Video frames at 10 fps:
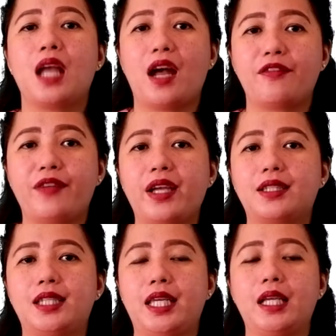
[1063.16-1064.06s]

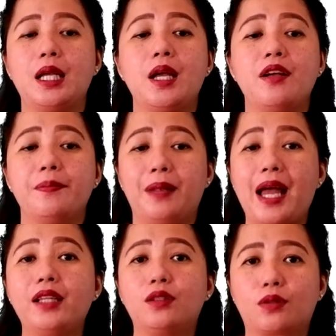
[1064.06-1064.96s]
affecting
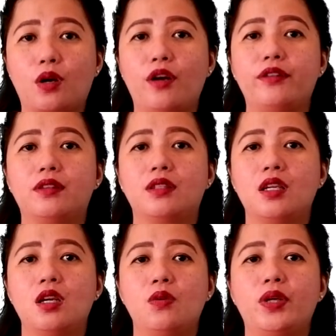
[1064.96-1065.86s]
plant growth,
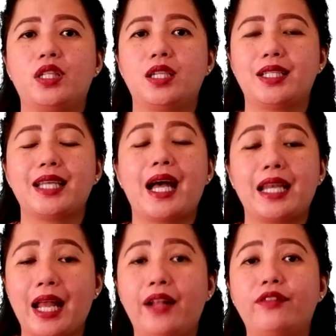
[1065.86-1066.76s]
which is
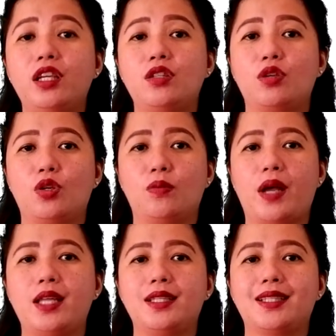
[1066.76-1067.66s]
unhealthy to
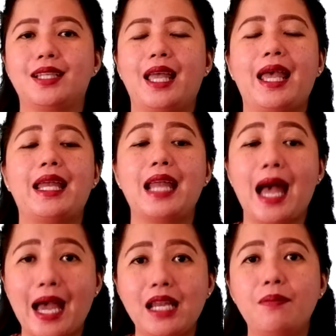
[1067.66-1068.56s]
humans and
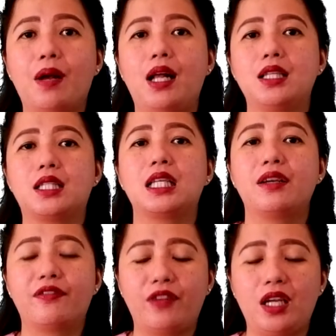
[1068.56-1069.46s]
animals
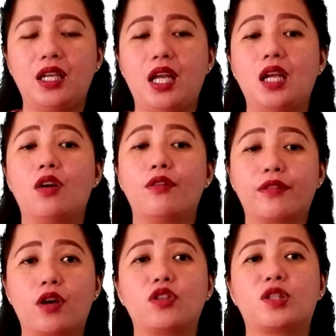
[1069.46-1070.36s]
feeding on
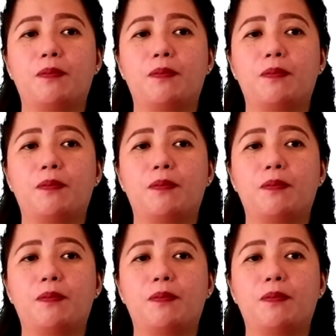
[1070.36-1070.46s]
those